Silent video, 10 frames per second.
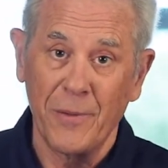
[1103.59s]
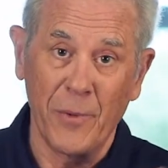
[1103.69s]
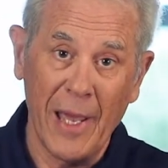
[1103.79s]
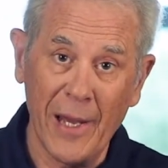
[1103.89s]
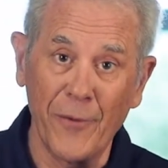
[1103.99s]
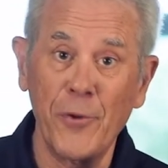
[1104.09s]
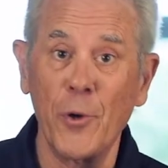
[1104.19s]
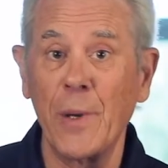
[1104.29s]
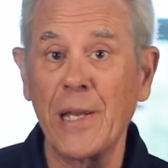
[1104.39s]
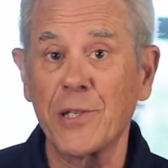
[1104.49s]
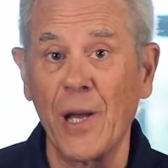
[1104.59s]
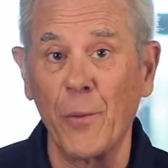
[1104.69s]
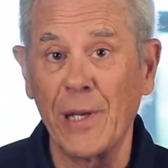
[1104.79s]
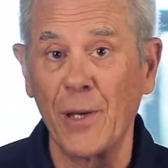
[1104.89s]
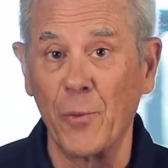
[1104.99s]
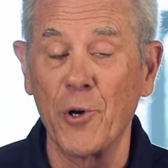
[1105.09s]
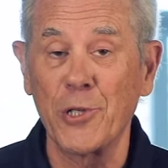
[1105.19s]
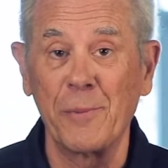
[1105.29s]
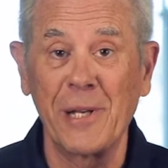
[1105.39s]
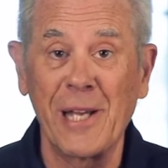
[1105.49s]
We had a few weeks that we could
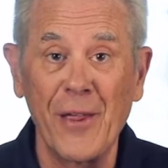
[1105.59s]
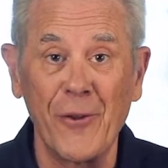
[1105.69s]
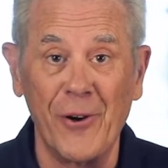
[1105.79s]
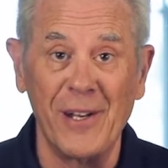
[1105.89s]
worship together,